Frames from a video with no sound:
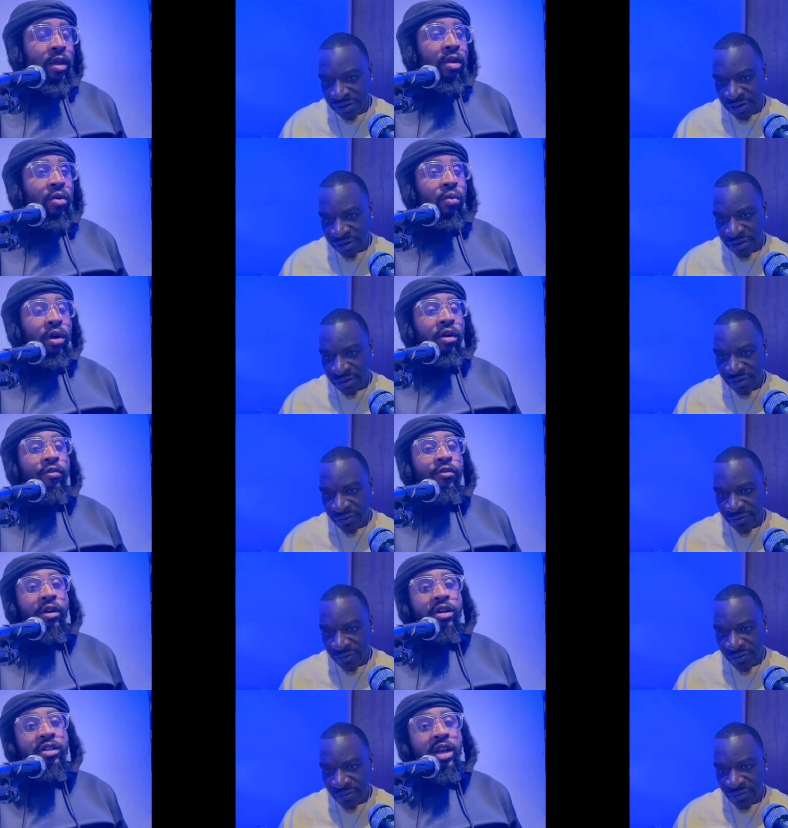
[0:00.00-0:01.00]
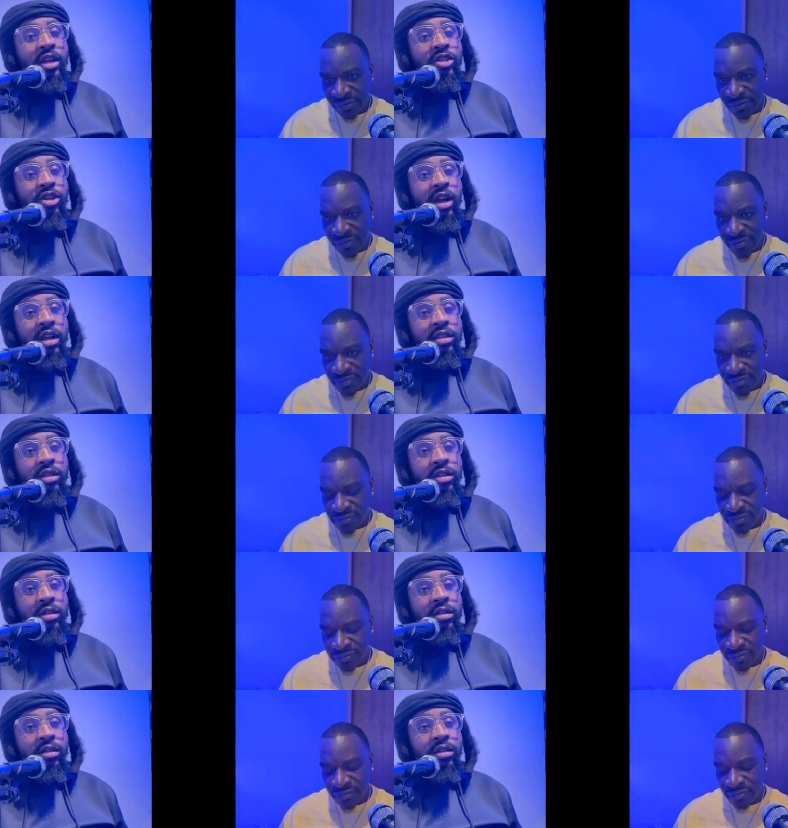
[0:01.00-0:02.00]
Speaker 1: Well, first I try
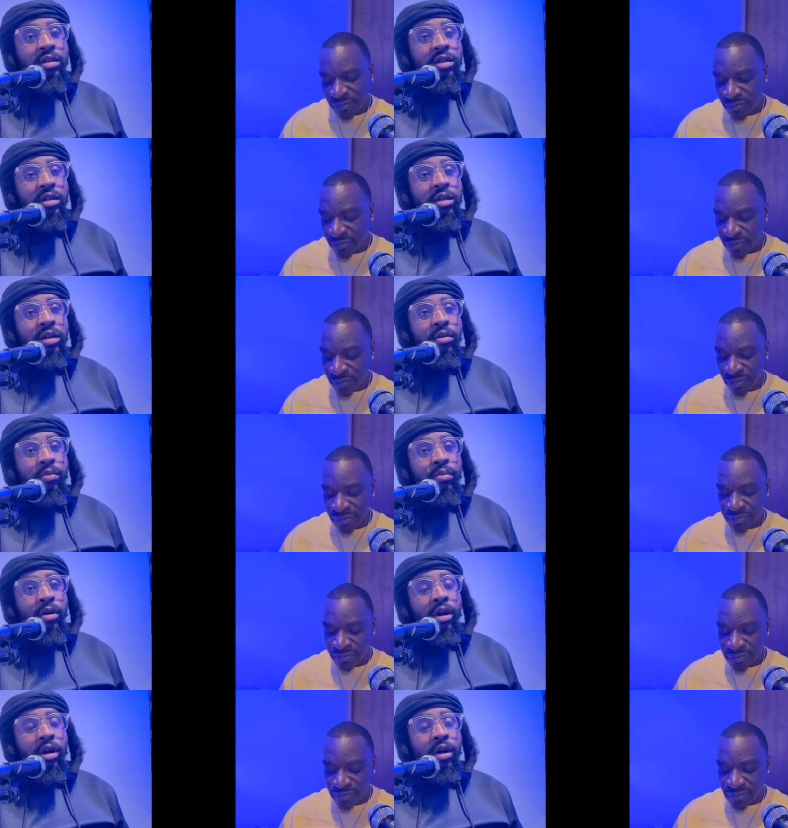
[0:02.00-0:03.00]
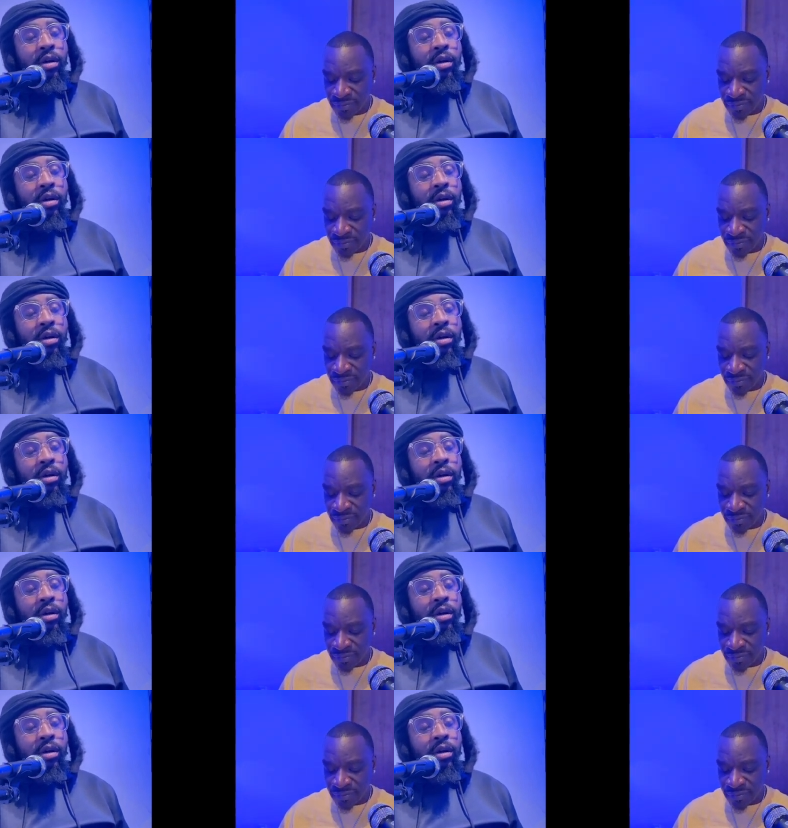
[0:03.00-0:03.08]
to uh,